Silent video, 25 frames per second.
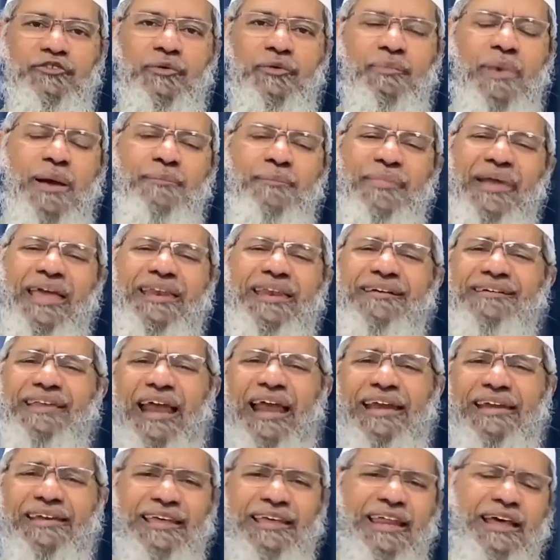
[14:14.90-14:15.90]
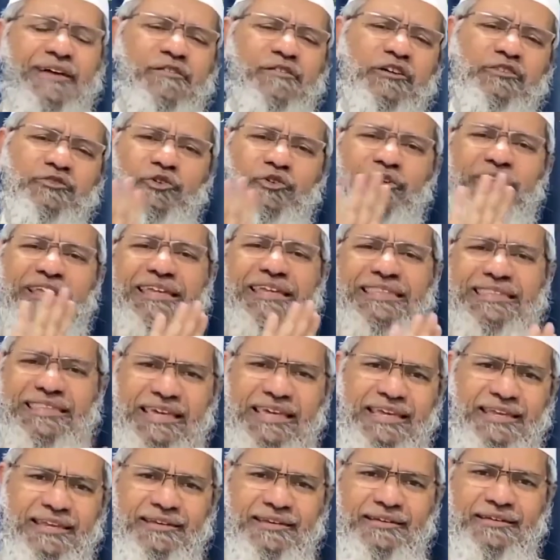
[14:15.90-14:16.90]
So my main criteria was only
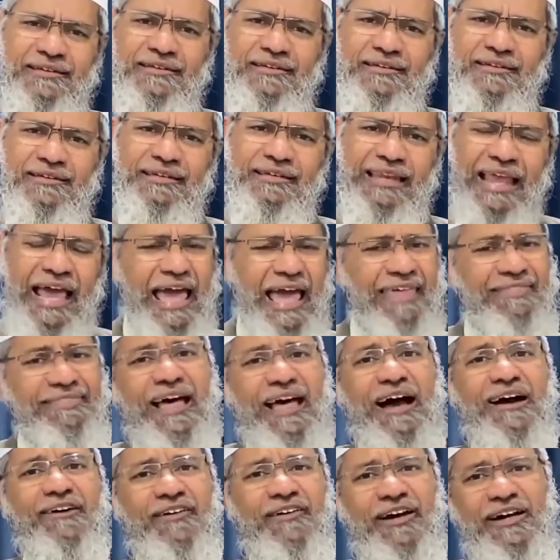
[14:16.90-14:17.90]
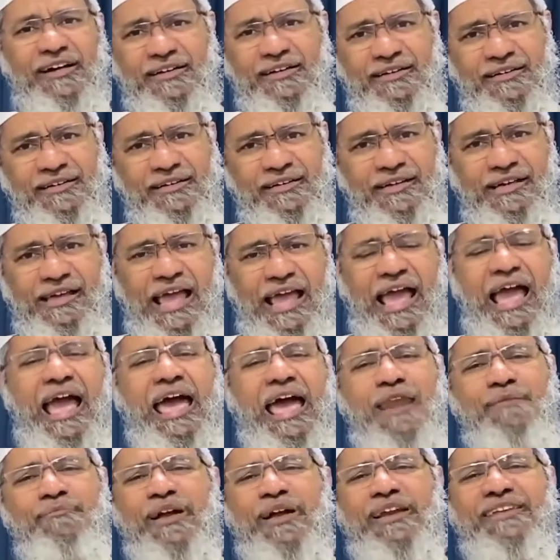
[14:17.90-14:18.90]
deen and dawah,
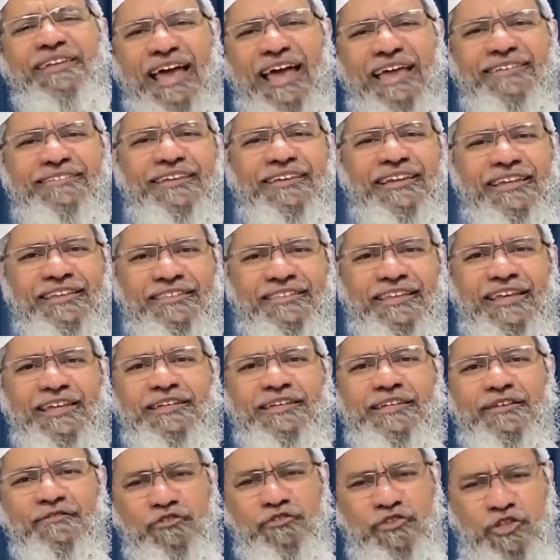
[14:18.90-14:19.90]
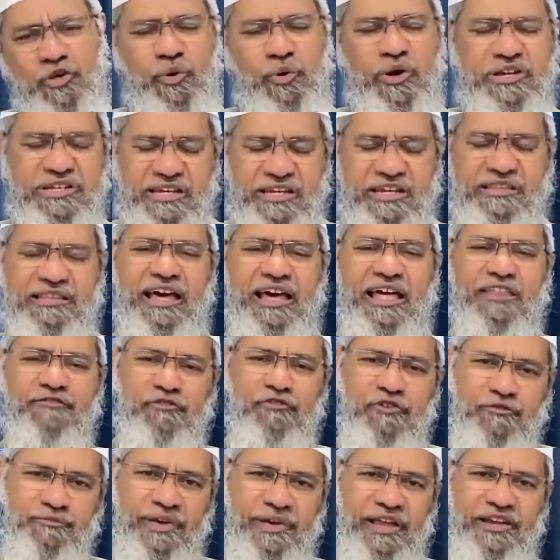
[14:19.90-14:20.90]
but naturally in the interview the question
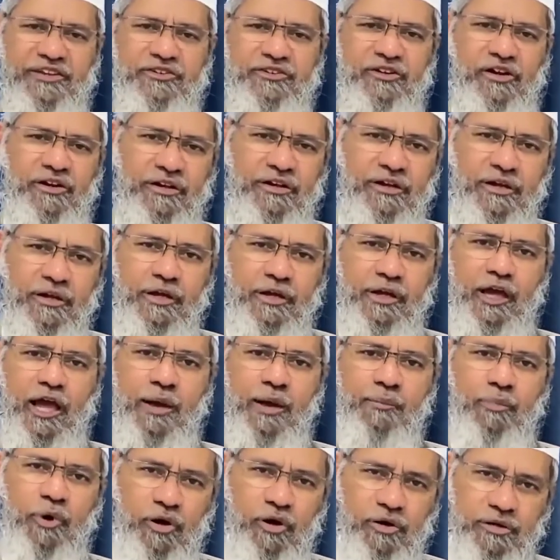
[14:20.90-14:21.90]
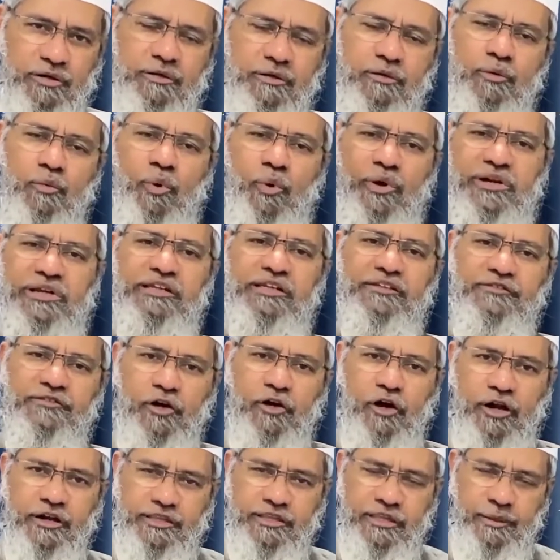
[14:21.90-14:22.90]
asked was based on about what
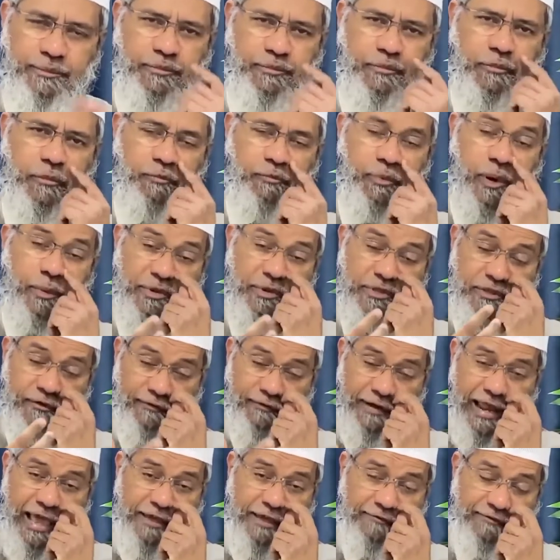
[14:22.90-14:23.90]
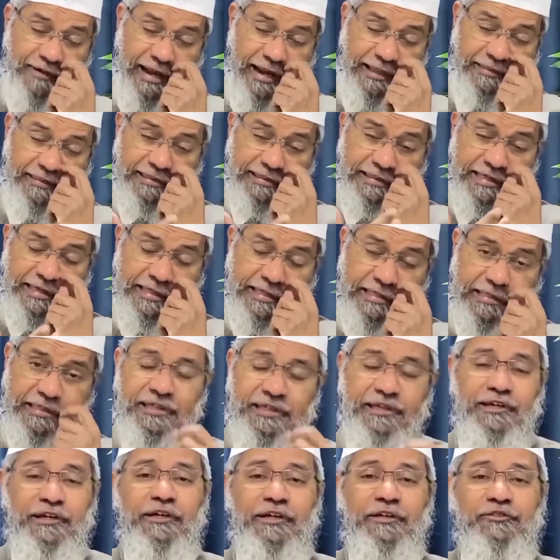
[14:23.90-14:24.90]
is the concept of purpose of life and other
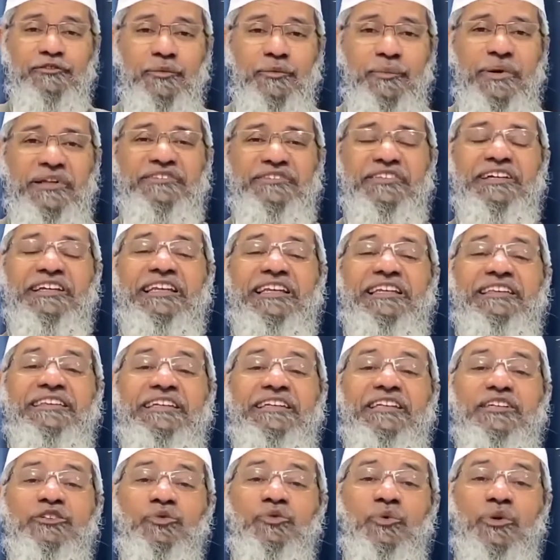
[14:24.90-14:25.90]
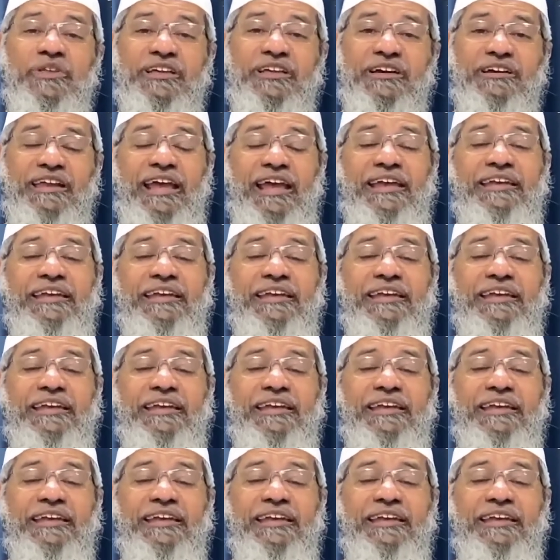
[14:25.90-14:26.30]
things. So basically these two are the